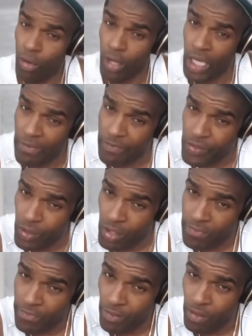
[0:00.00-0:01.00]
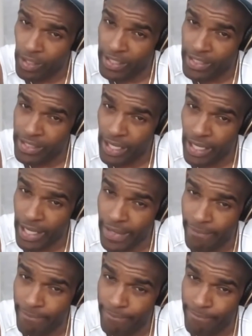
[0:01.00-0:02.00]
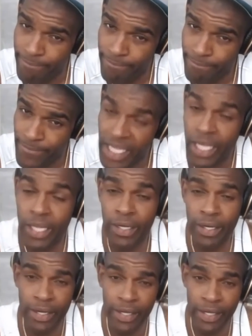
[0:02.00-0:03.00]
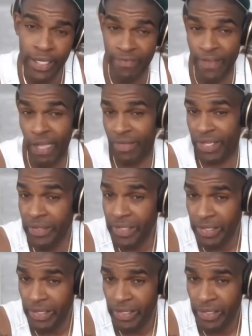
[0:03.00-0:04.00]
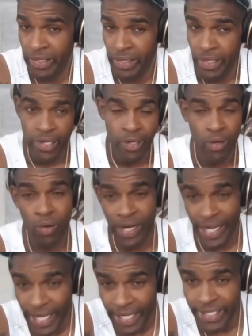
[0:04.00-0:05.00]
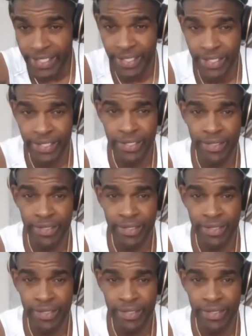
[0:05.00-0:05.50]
if George Floyd's killer is found guilty or innocent,